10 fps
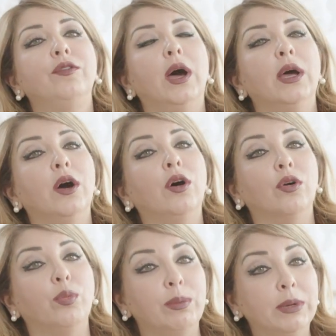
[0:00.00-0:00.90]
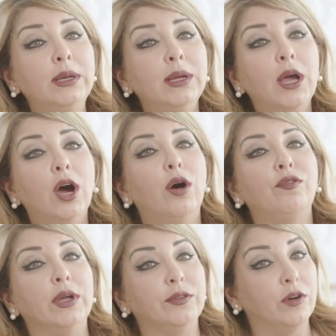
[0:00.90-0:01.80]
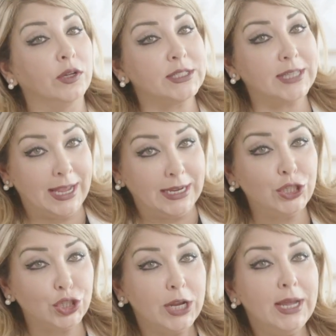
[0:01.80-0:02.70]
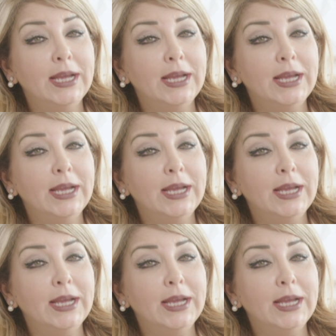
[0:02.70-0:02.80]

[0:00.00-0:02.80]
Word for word: uh, are women of advanced age.